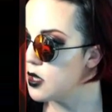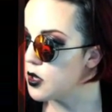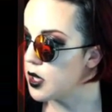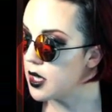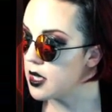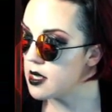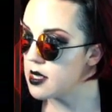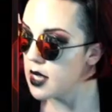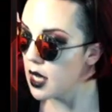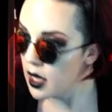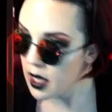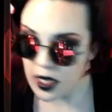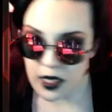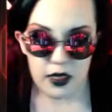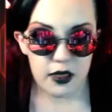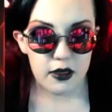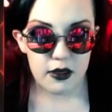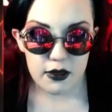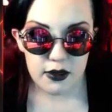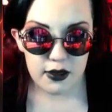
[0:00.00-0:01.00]
and try to sell
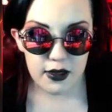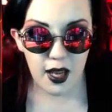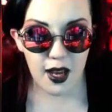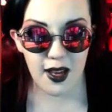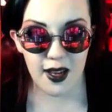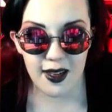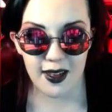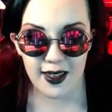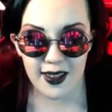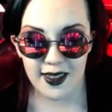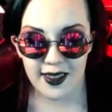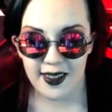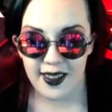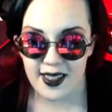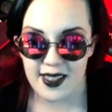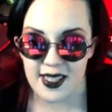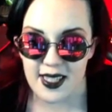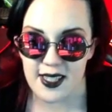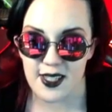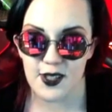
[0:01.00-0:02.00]
it.
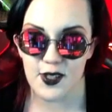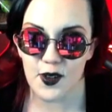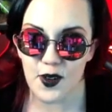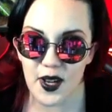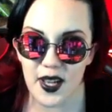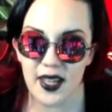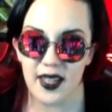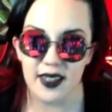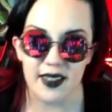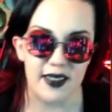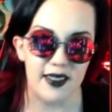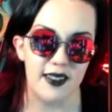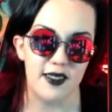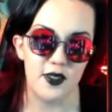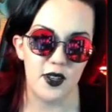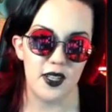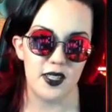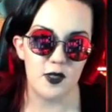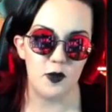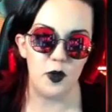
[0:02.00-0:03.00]
Because that's annoying.
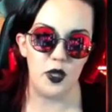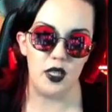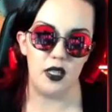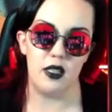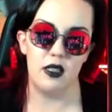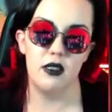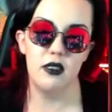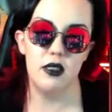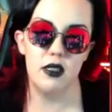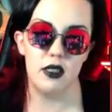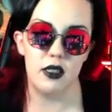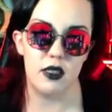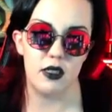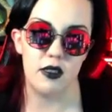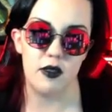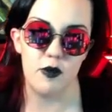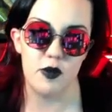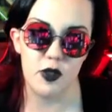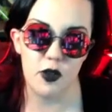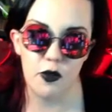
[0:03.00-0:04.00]
Trust me. Ugh,
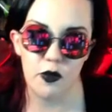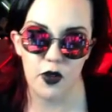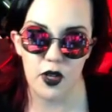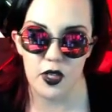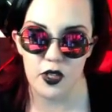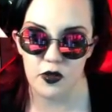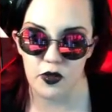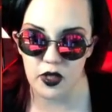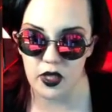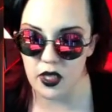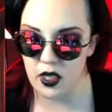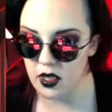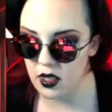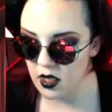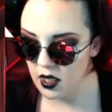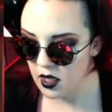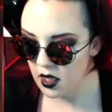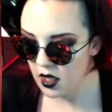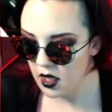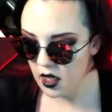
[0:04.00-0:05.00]
I'm so frustrated.
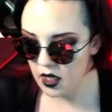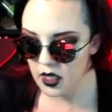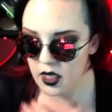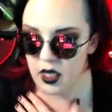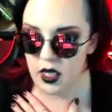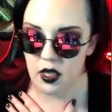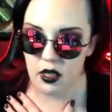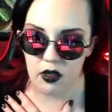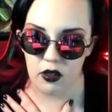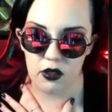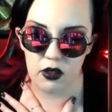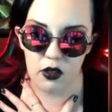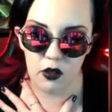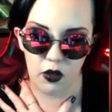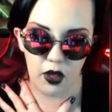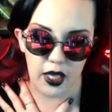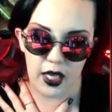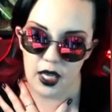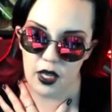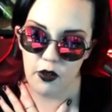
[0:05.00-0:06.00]
I need to get a good
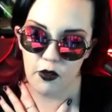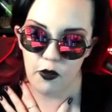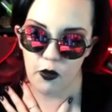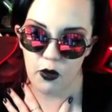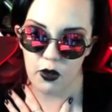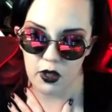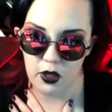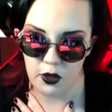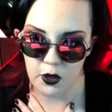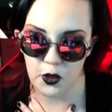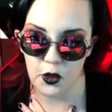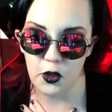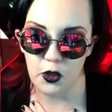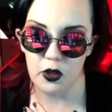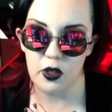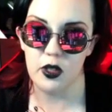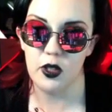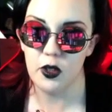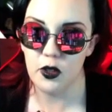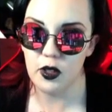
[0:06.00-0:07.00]
lawyer. I can't afford a
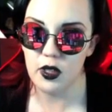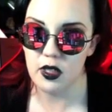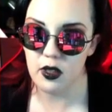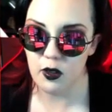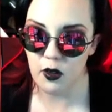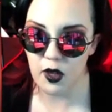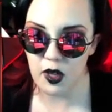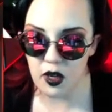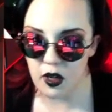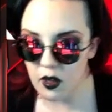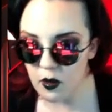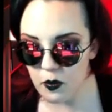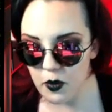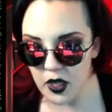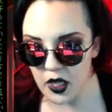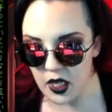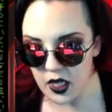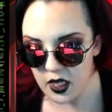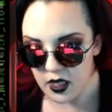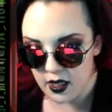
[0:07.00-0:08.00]
good lawyer,
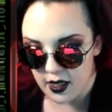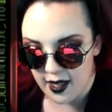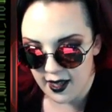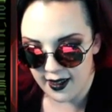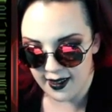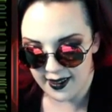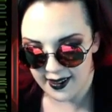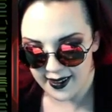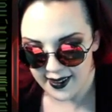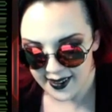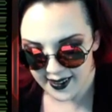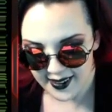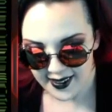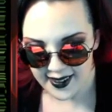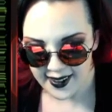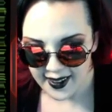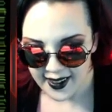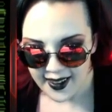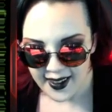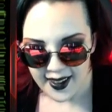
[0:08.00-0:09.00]
but I need
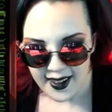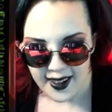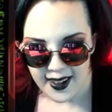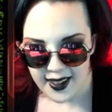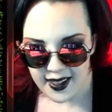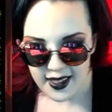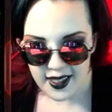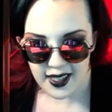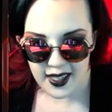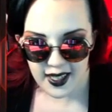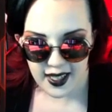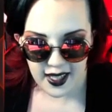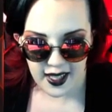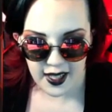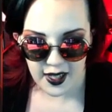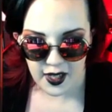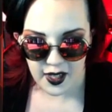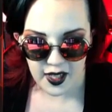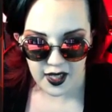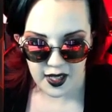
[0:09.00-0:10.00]
to
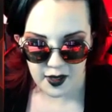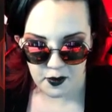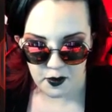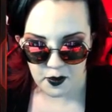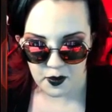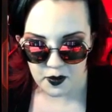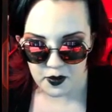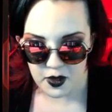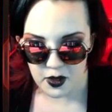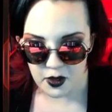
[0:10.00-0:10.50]
get a